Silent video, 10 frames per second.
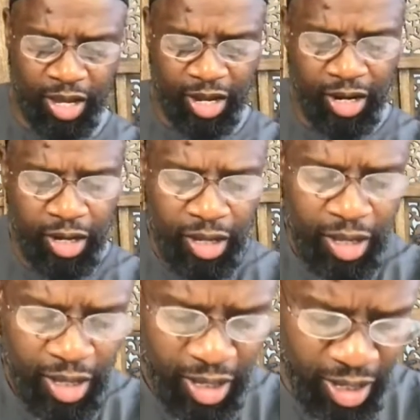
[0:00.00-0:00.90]
here,
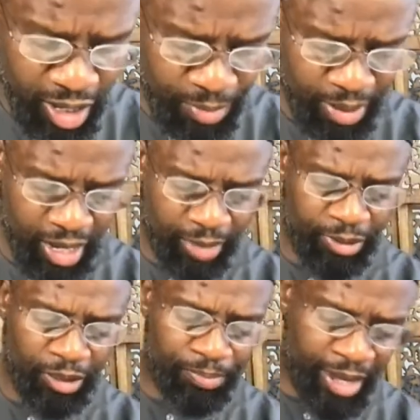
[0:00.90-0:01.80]
Ibn
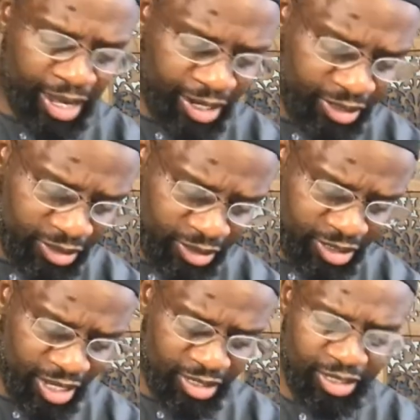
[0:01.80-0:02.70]
Abdul Bar
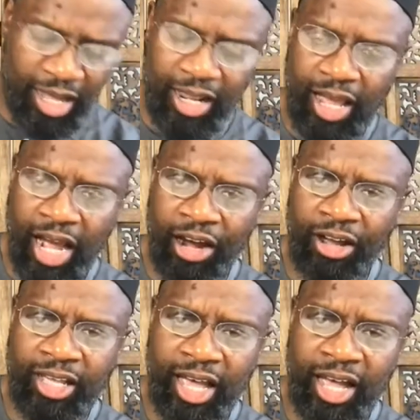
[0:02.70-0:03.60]
says that
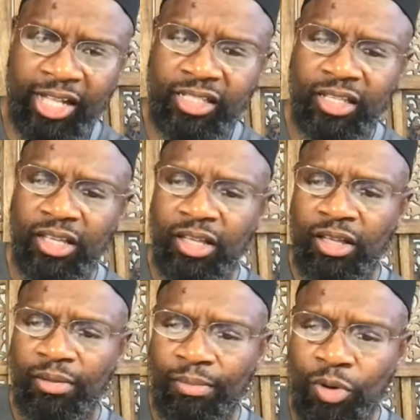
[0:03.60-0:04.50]
harakat,
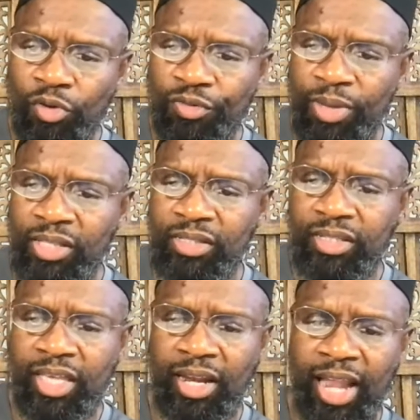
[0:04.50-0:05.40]
movements,
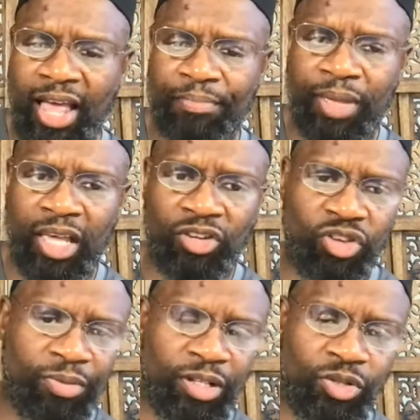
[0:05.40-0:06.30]
cannot be
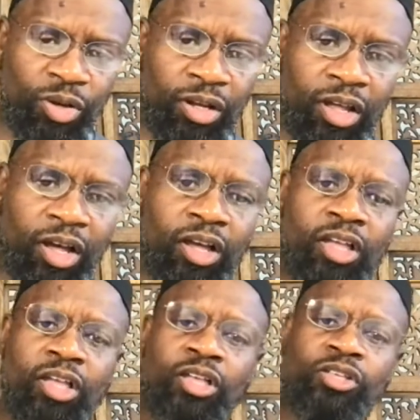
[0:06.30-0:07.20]
attributed to Allah.
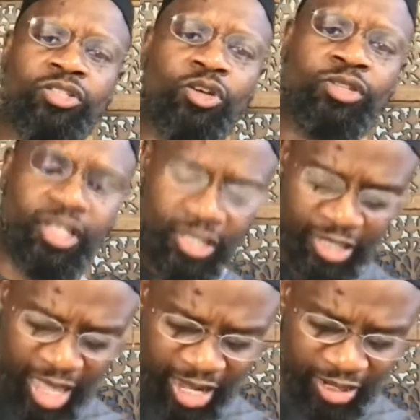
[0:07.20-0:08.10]
So
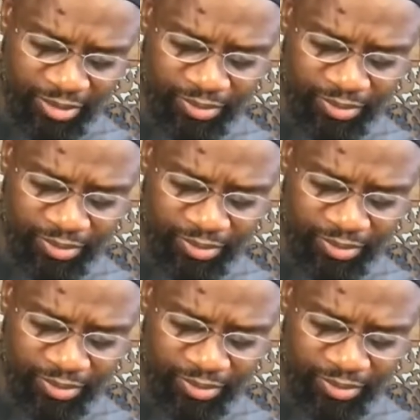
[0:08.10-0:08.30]
descent